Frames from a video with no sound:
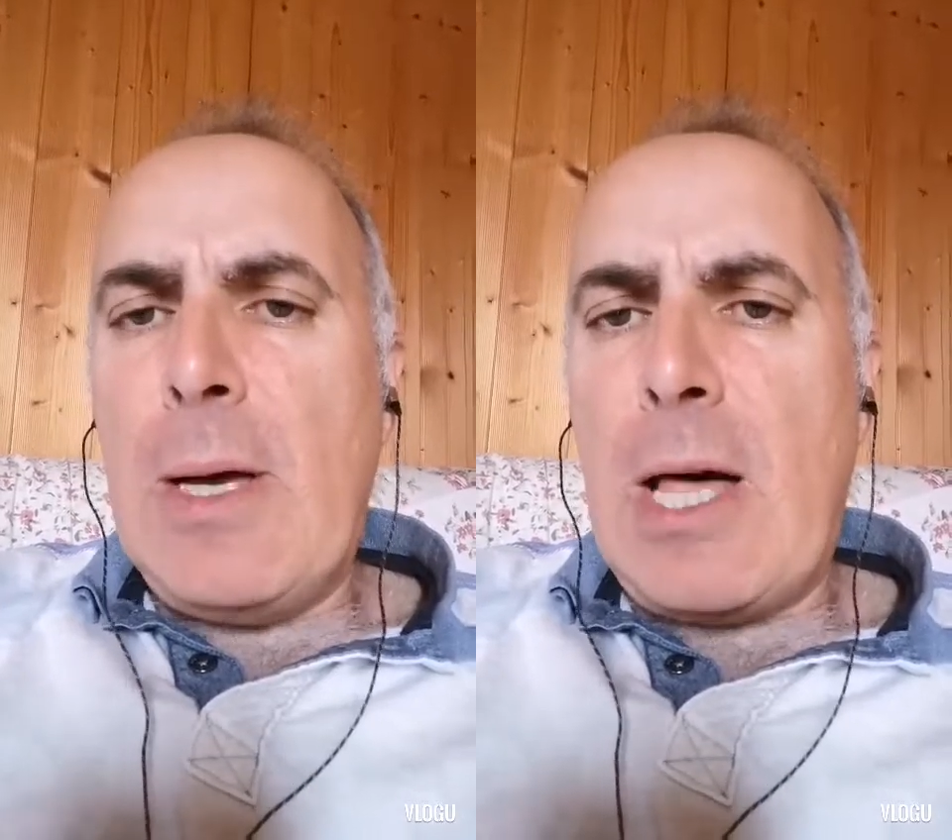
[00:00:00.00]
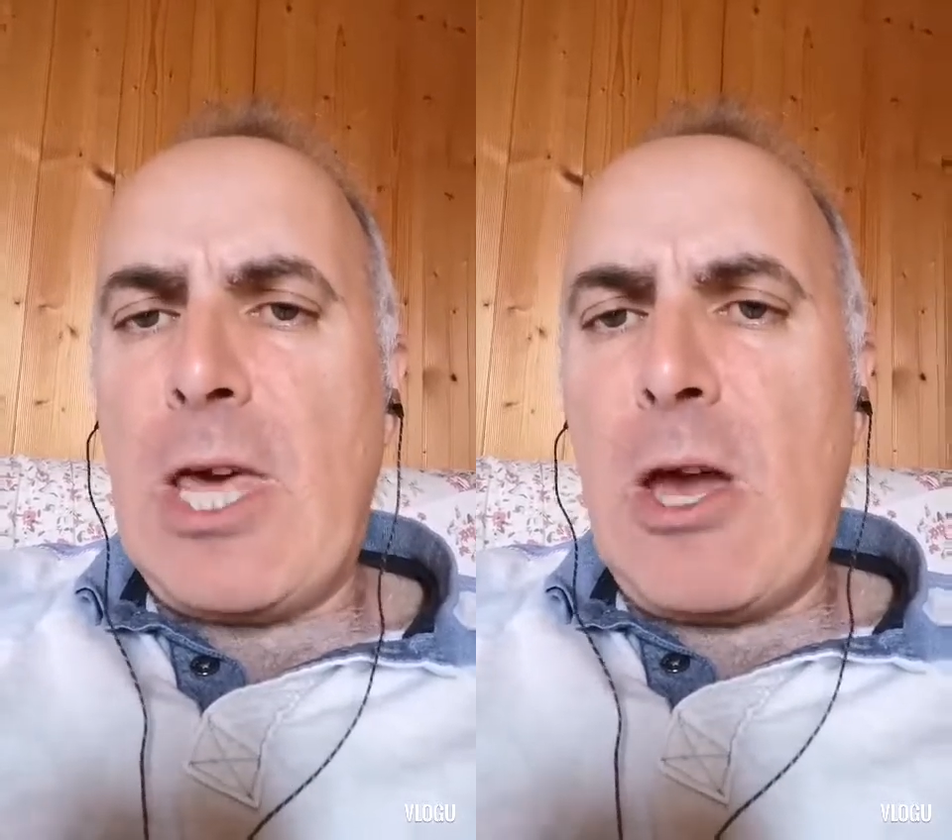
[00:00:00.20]

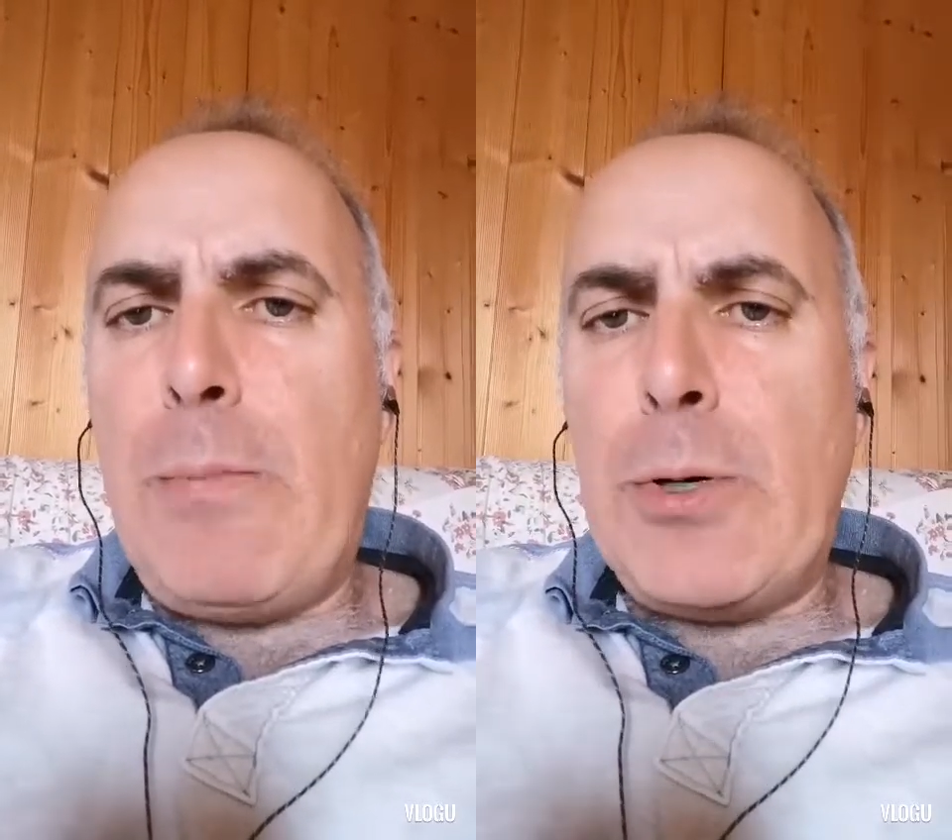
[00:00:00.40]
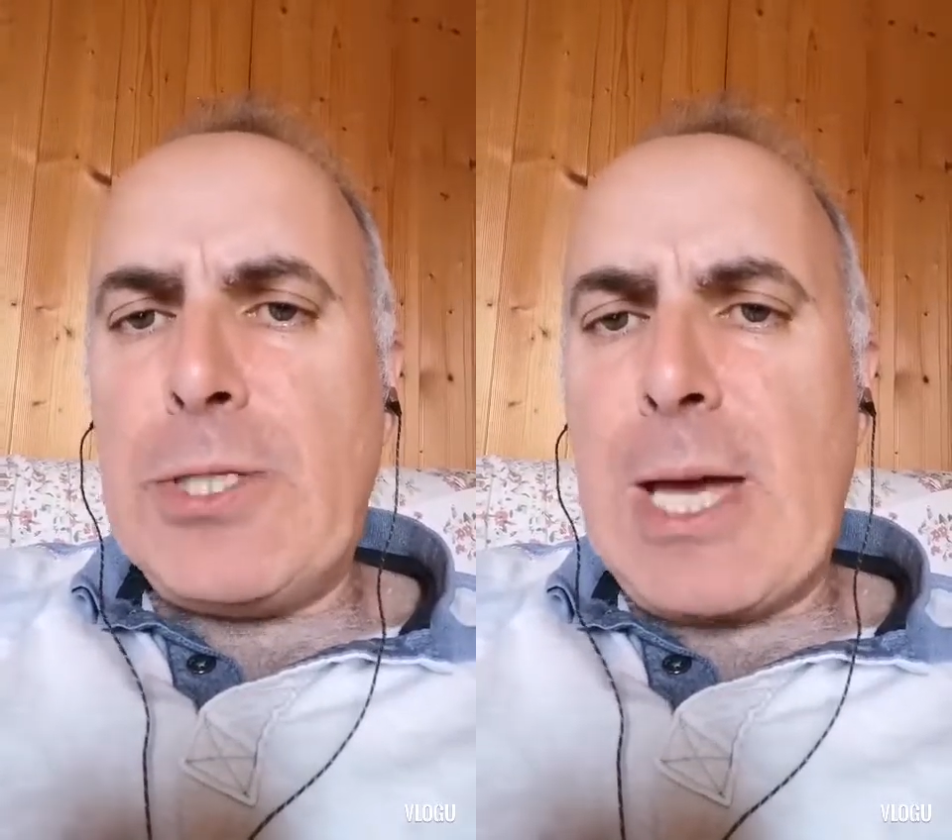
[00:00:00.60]
and that you're
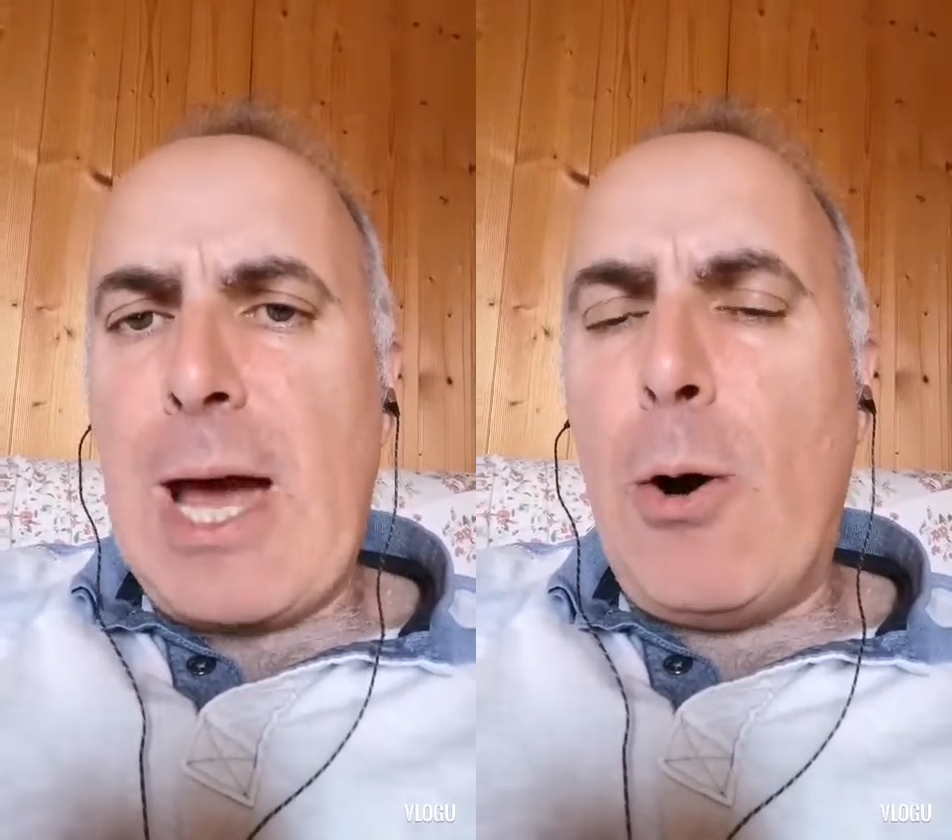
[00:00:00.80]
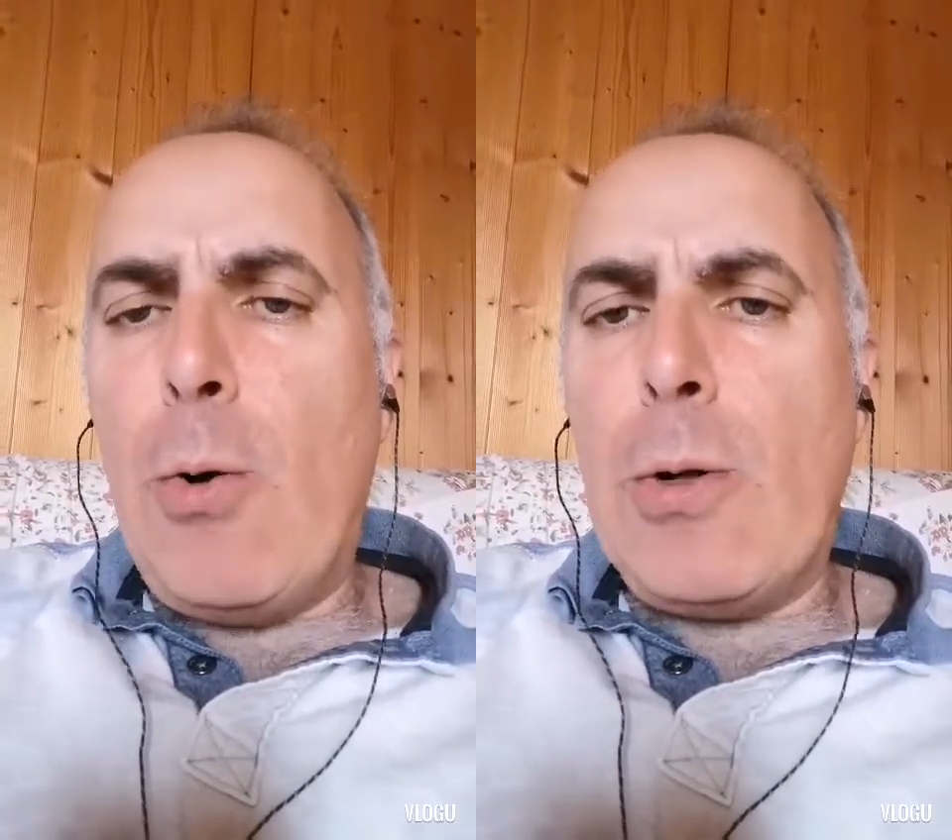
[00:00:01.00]
putting
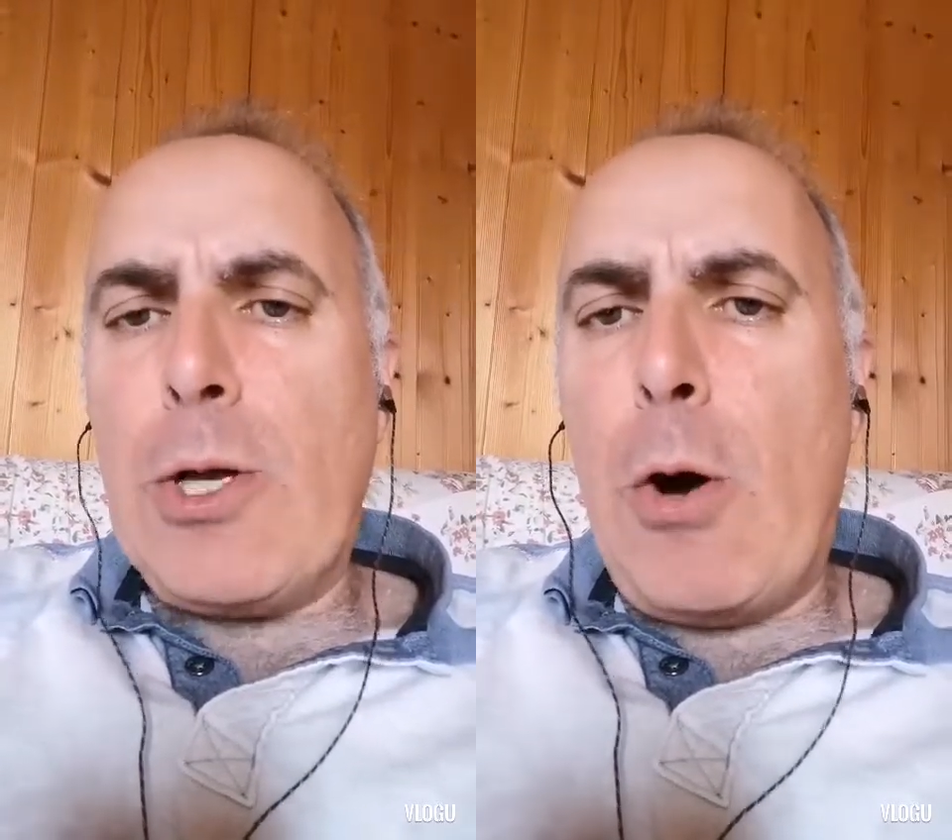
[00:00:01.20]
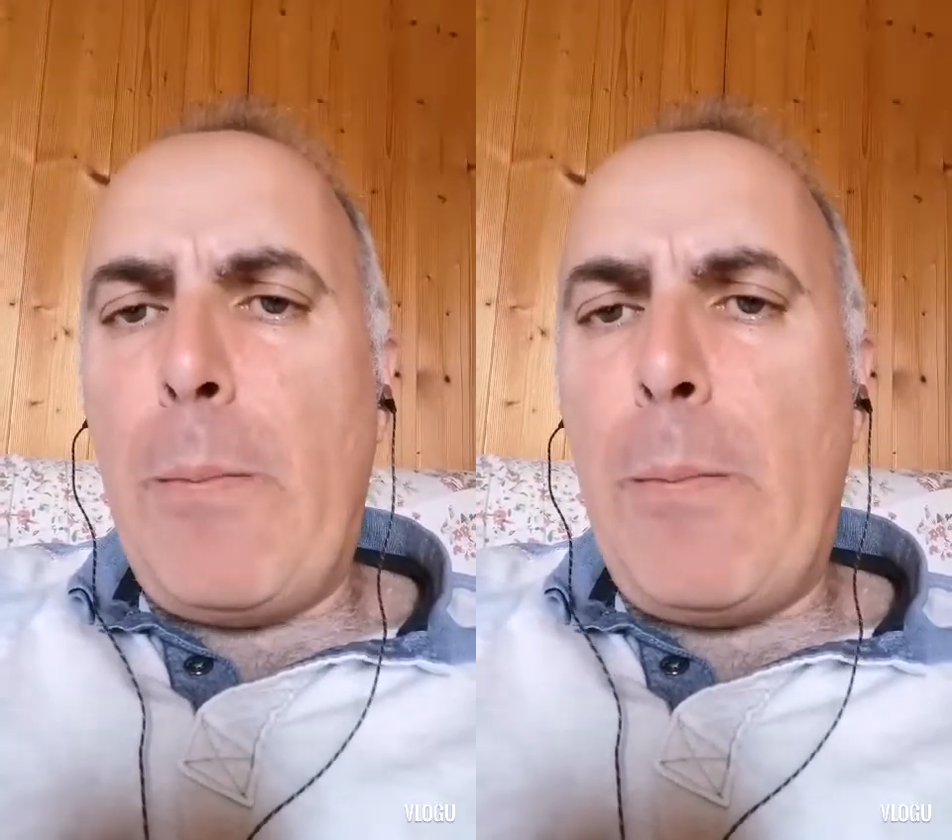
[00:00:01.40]
out all your